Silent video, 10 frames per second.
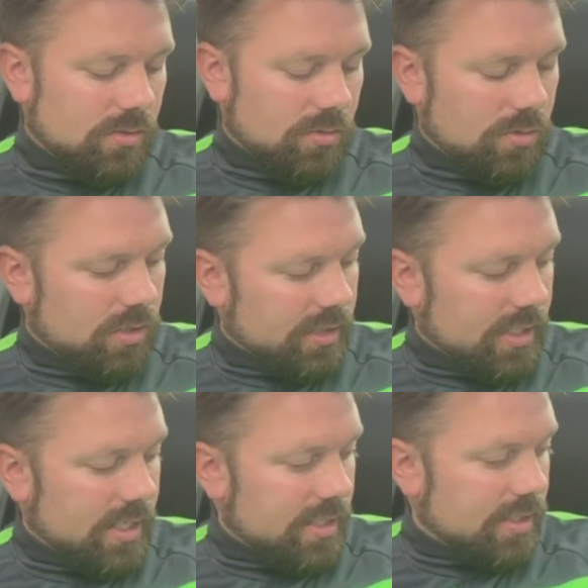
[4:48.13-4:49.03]
What a
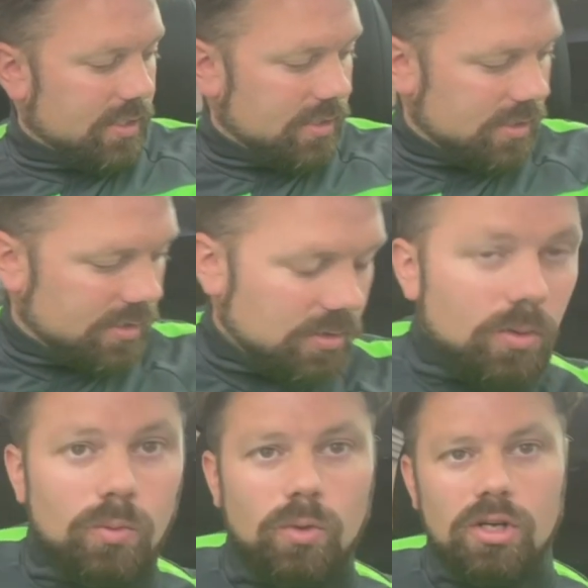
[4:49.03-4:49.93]
day.
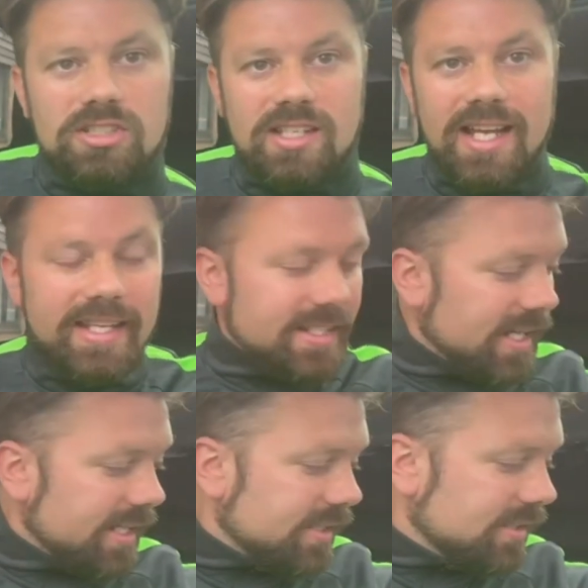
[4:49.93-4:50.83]
What a
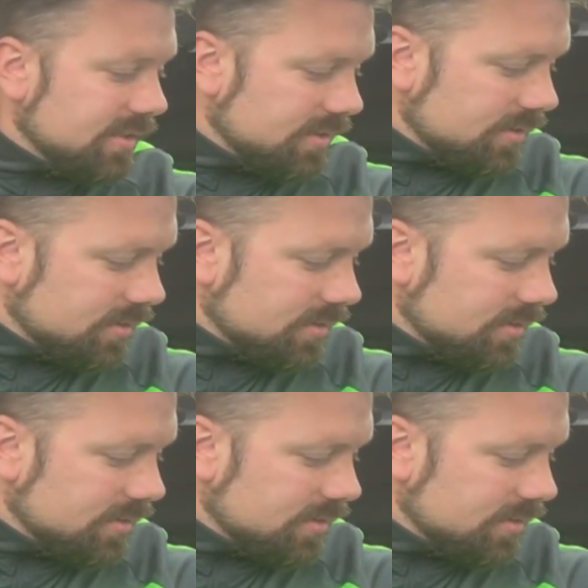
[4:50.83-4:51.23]
day.